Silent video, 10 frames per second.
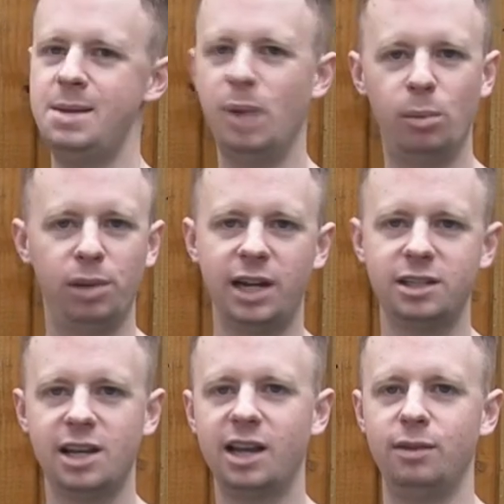Email
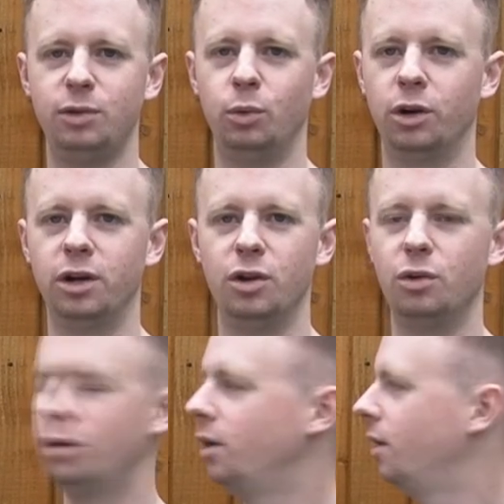Attack if you want to
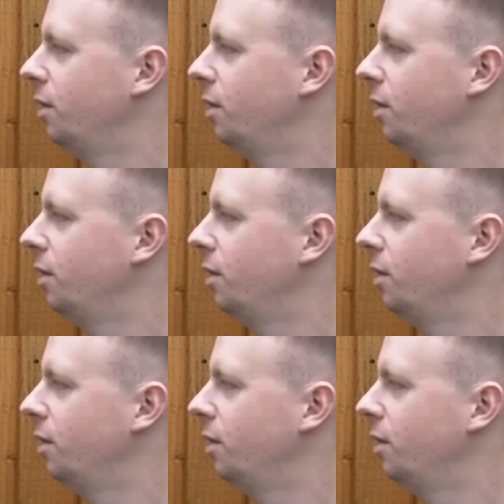know.